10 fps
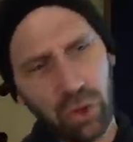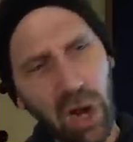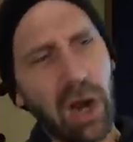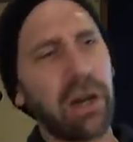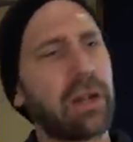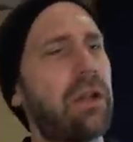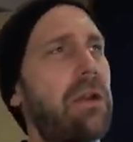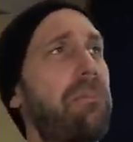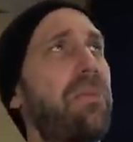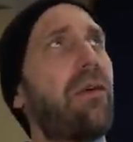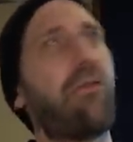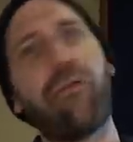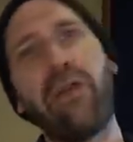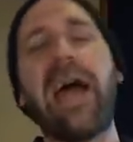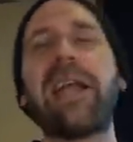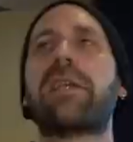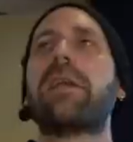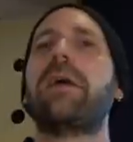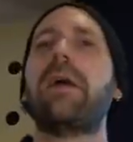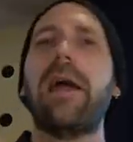dark, fat,
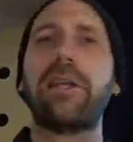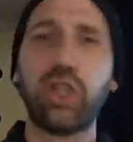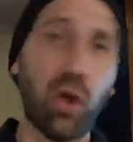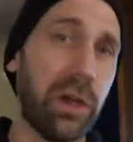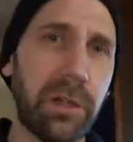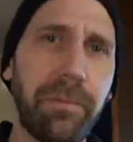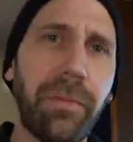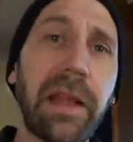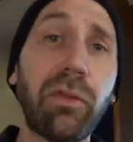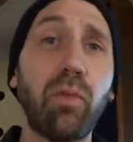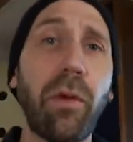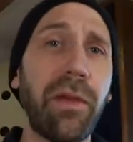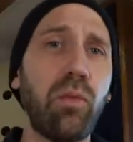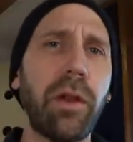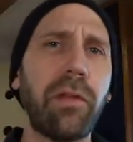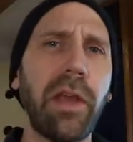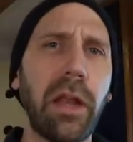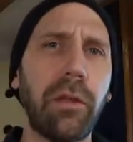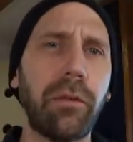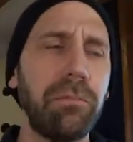and short. That's what they want to
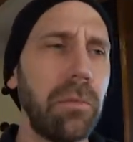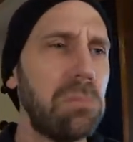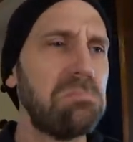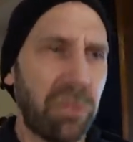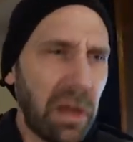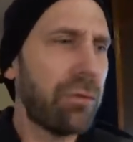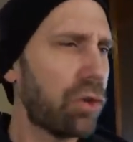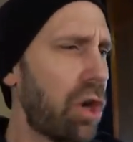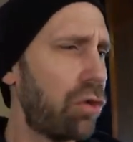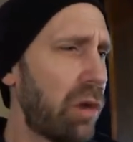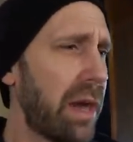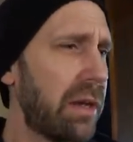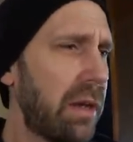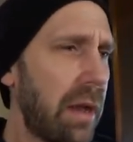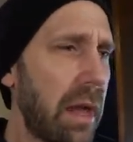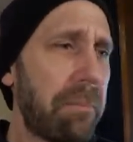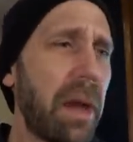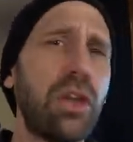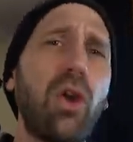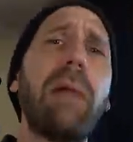sell us. Sounds good, right?
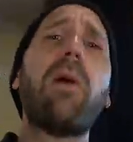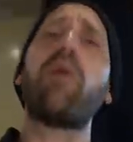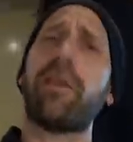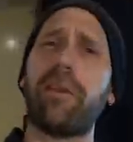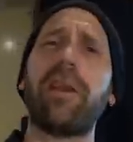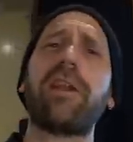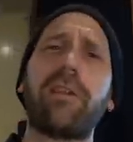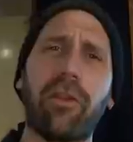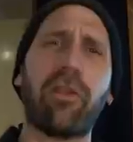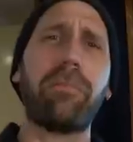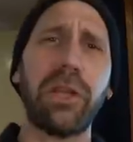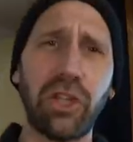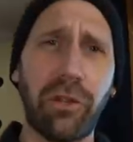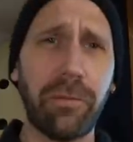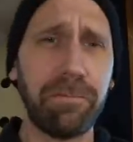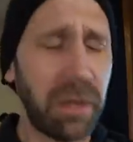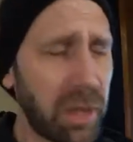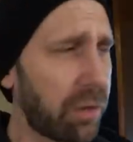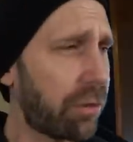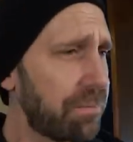But, you know, I'm always a little suspicious
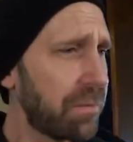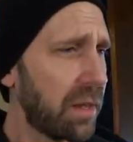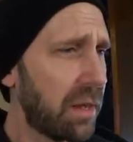because,